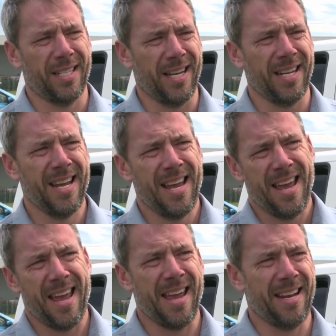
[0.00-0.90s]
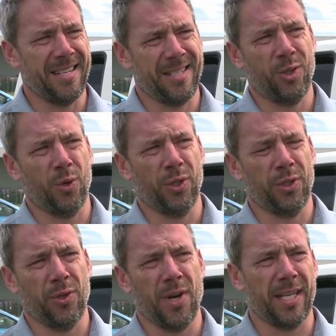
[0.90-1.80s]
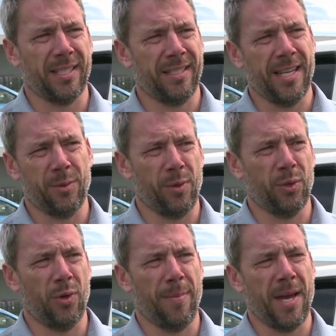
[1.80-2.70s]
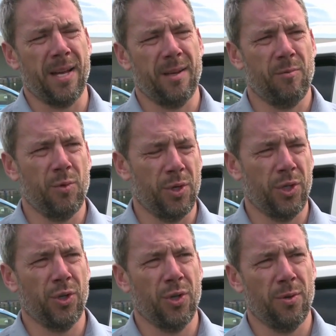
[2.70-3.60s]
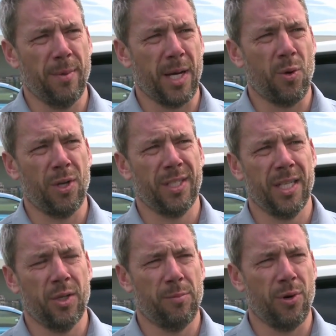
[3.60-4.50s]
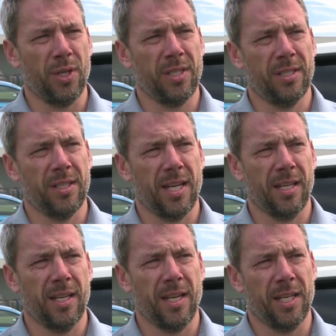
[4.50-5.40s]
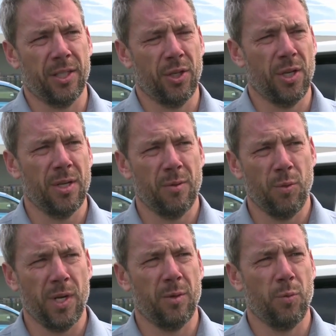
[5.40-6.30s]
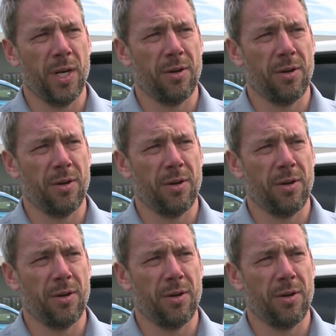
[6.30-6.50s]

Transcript: Interlink, and talk to us direct. That's what it's all about, and we'll assure you about quality, good prices, and getting it to you when and where